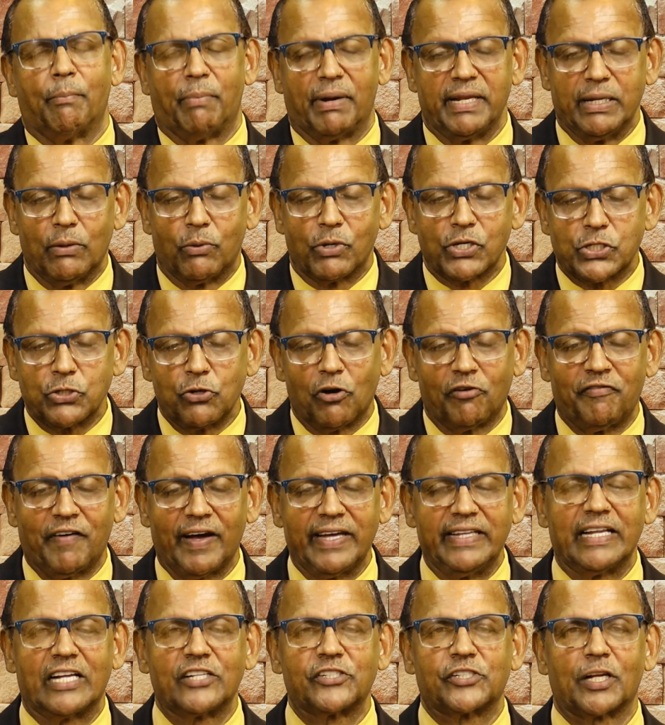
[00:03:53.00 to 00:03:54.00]
But there was no
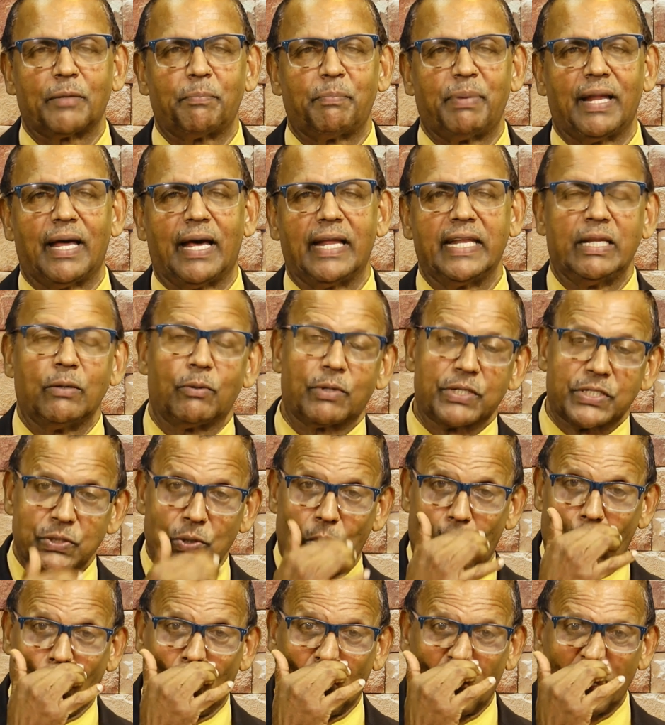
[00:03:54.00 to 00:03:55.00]
financial plan. There was
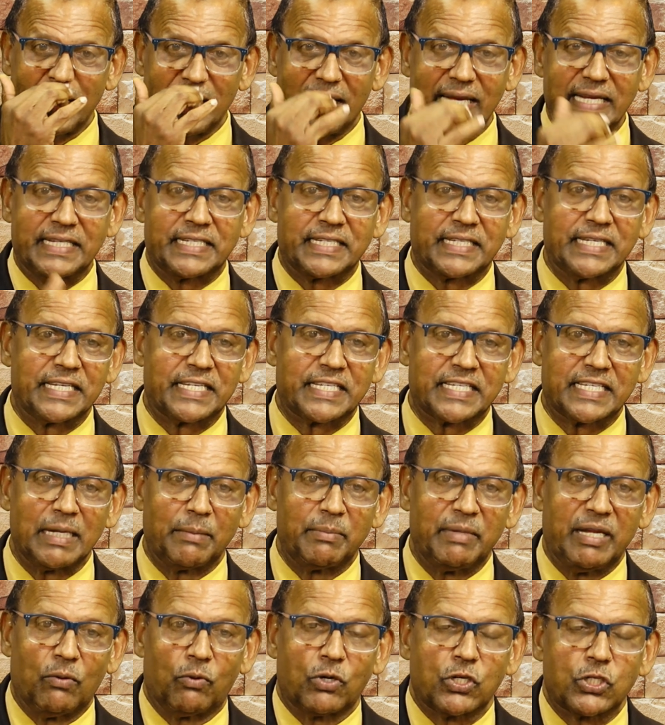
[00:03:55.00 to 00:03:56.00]
no organized
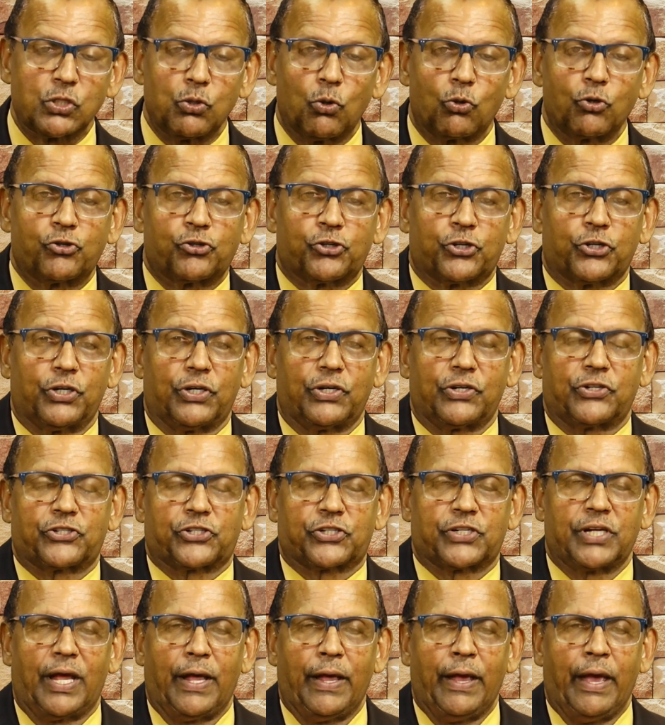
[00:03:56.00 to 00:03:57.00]
system. There was no
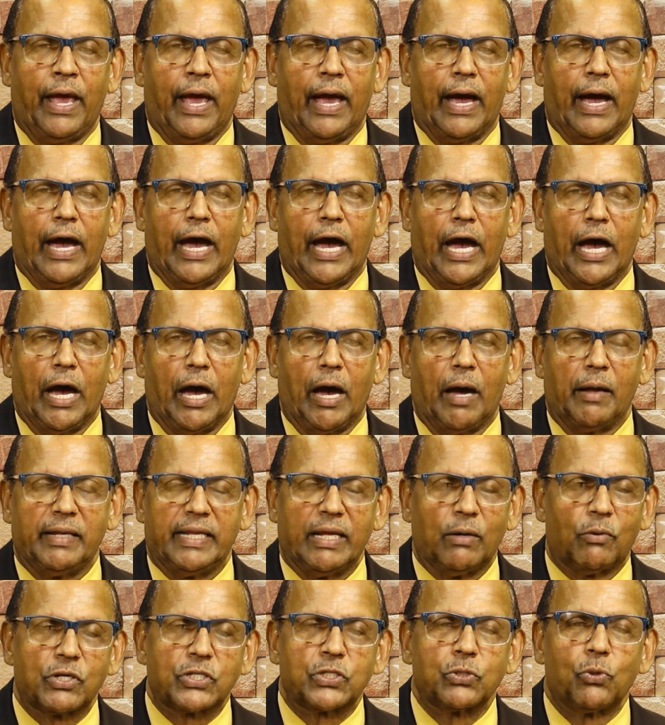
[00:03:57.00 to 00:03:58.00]
church.
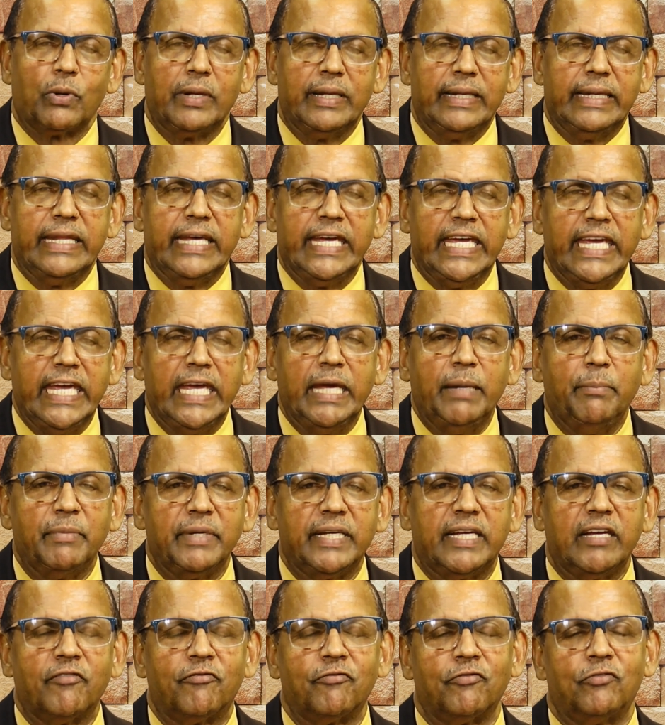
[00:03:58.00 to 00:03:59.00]
There was no
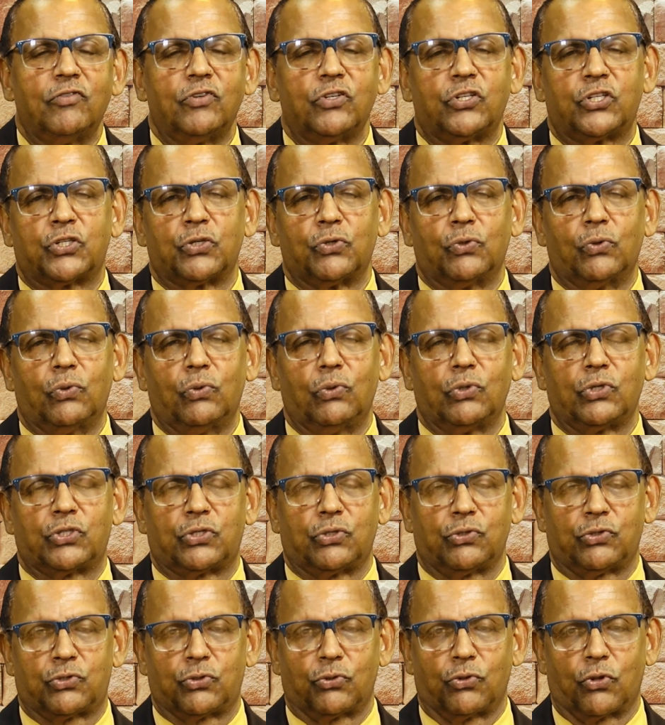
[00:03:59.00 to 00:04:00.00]
name given to
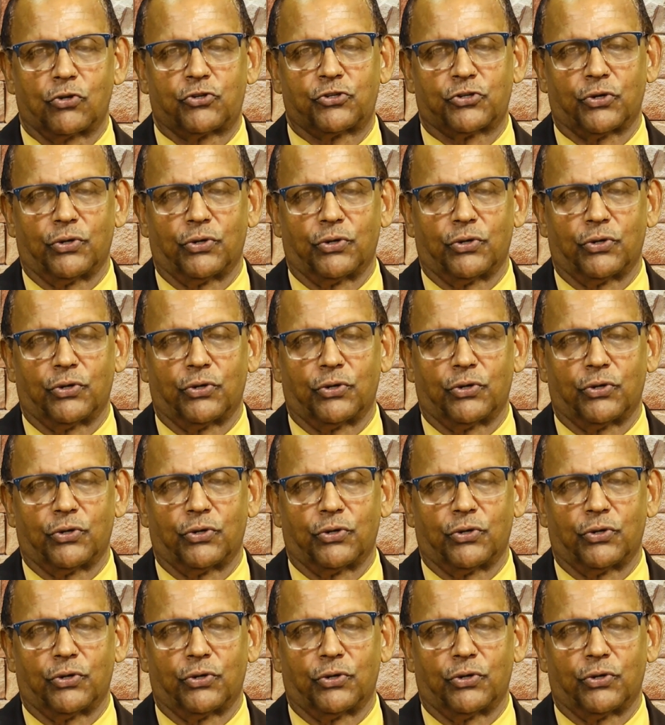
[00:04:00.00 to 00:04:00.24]
the